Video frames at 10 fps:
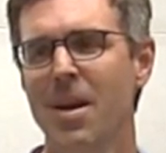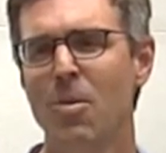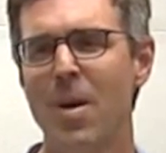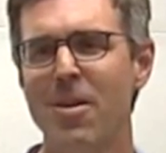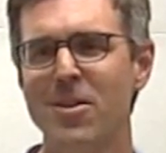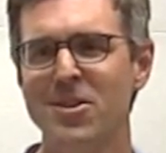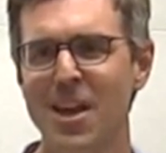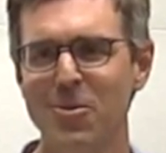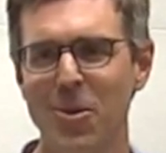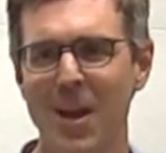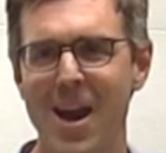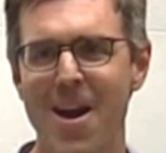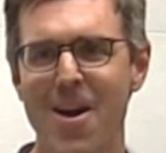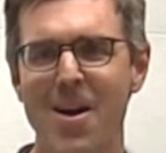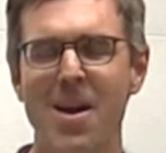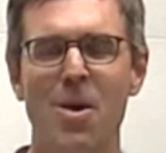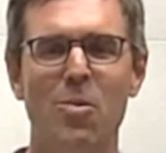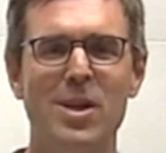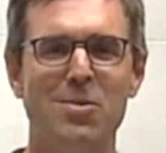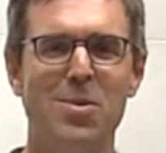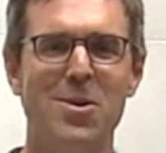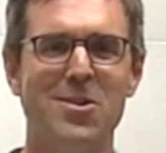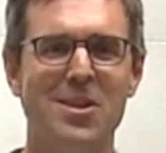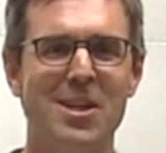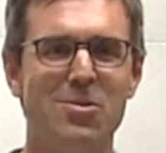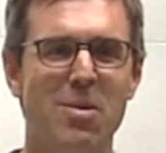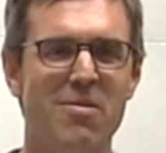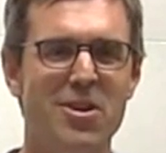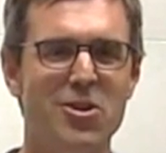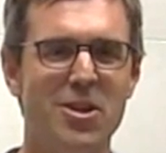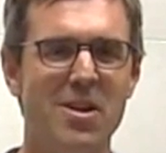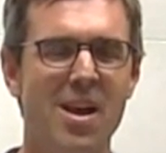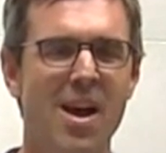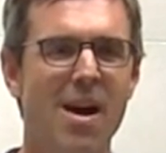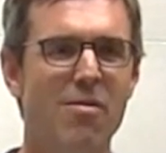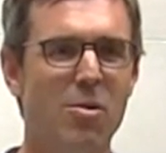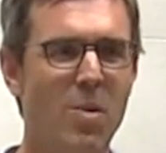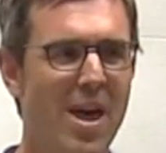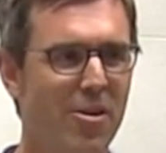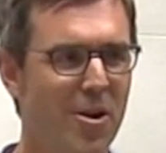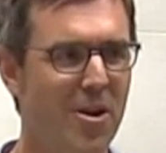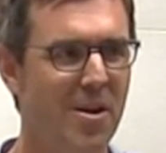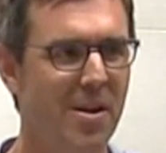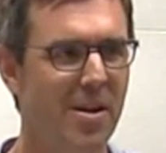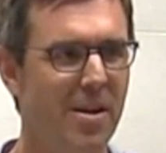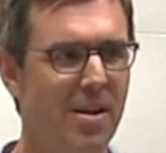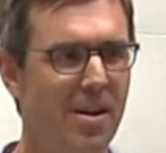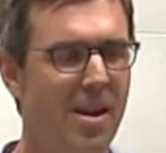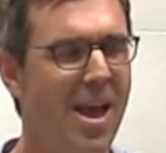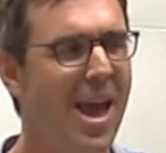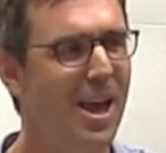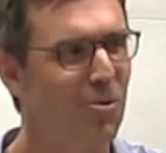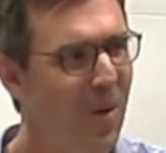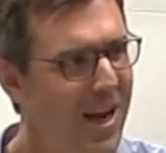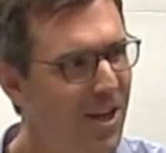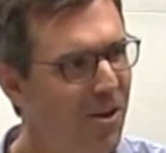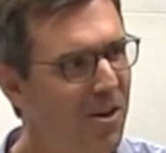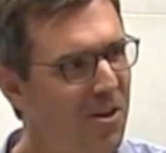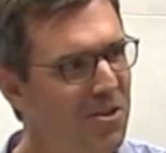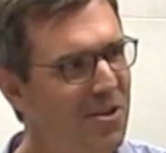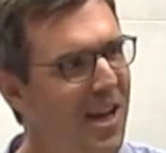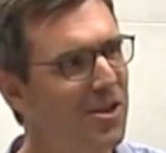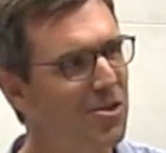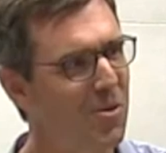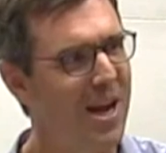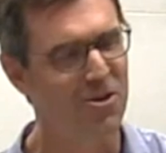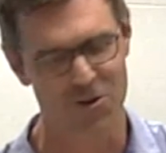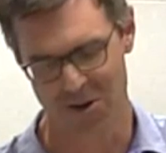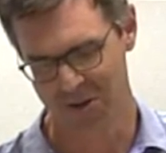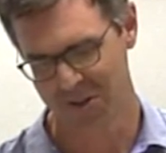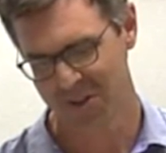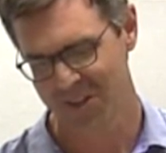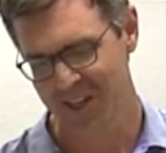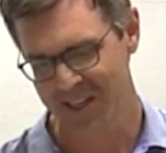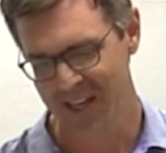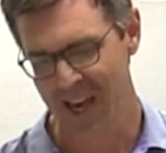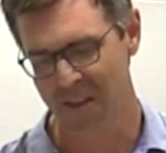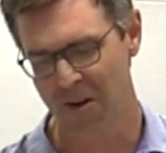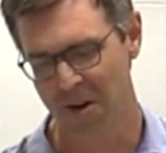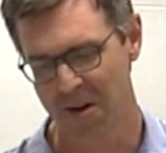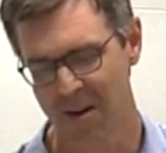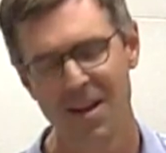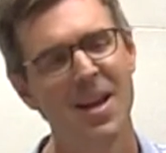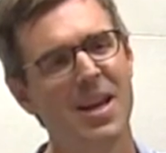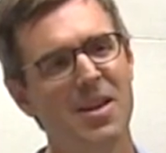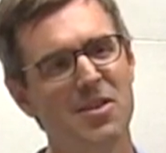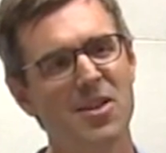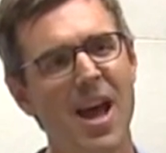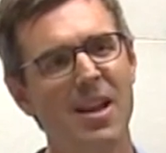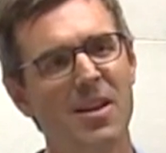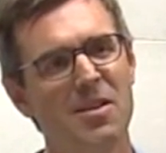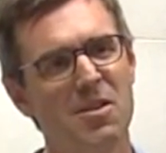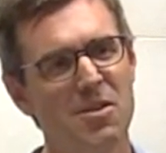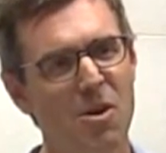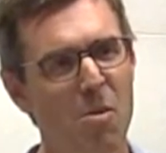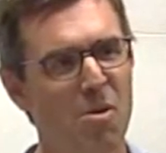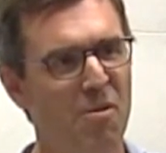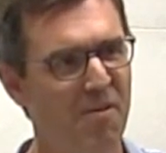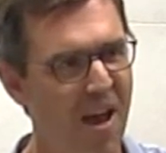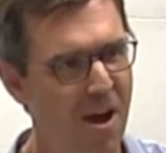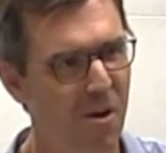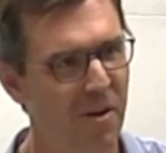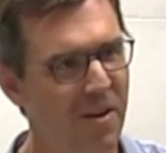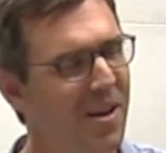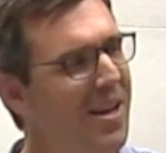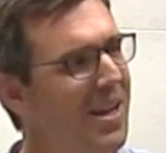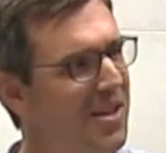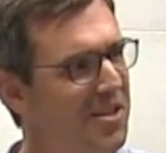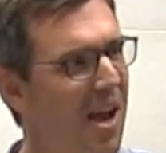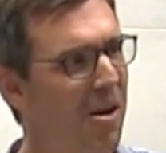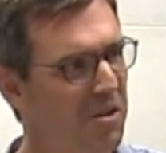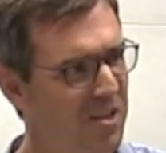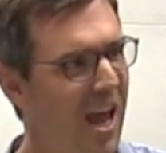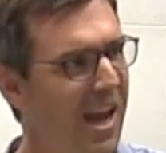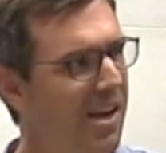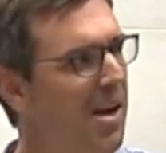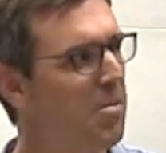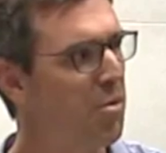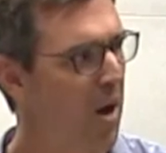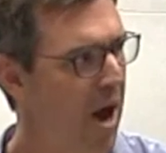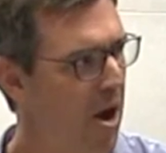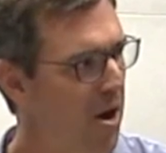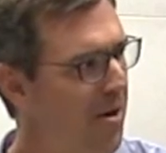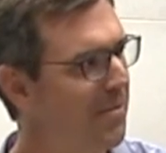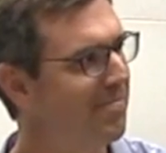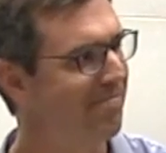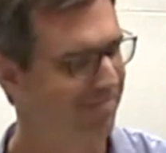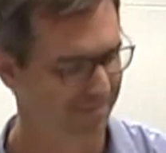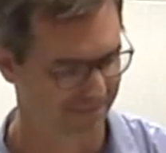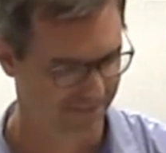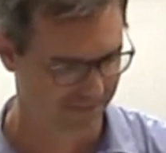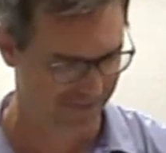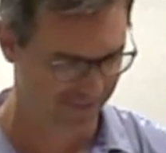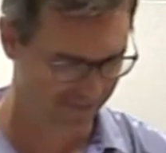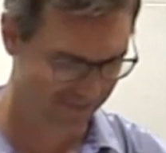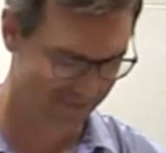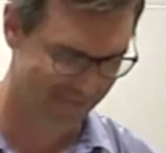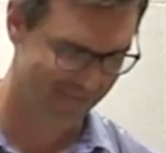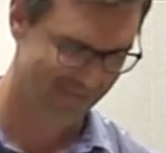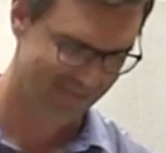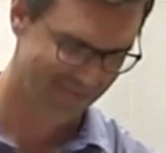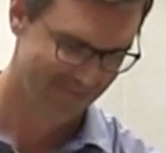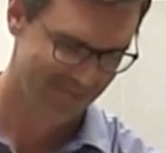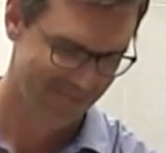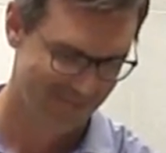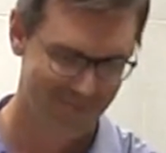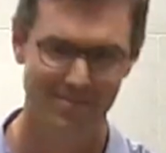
where the central air whispers its revision of the weather, and regulars and strangers sit together in silence so profound it sounds like prayer. Yeah.